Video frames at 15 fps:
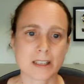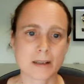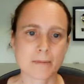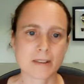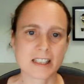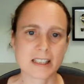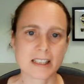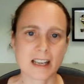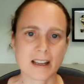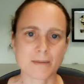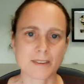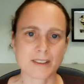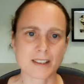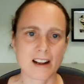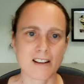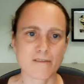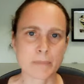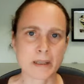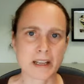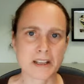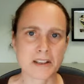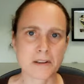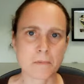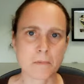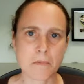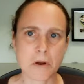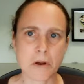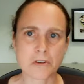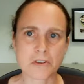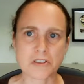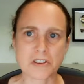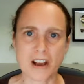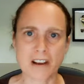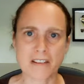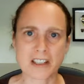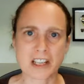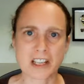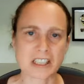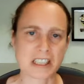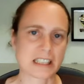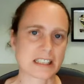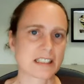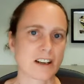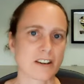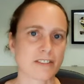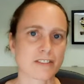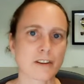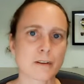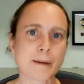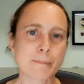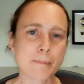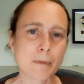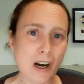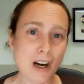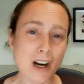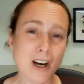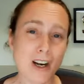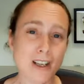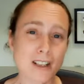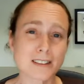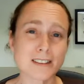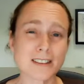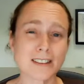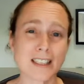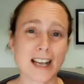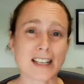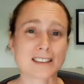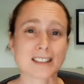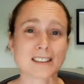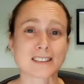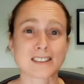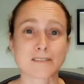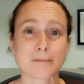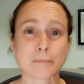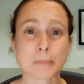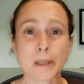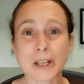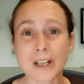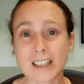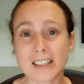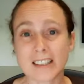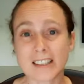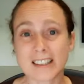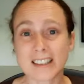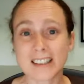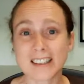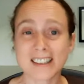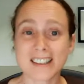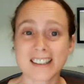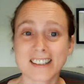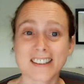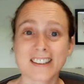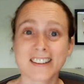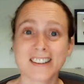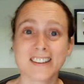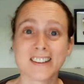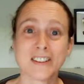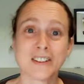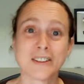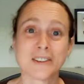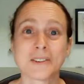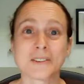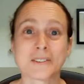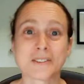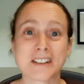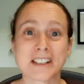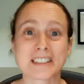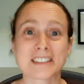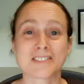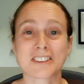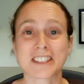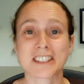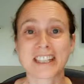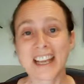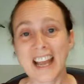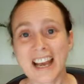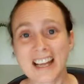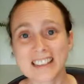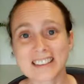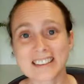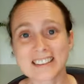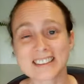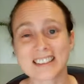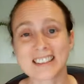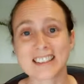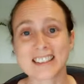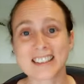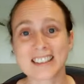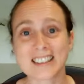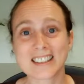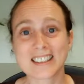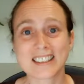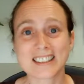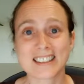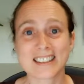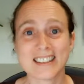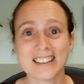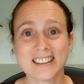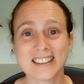of the games that I've played the most often are like Terraforming Mars, Castles of Burgundy, Race for the Galaxy.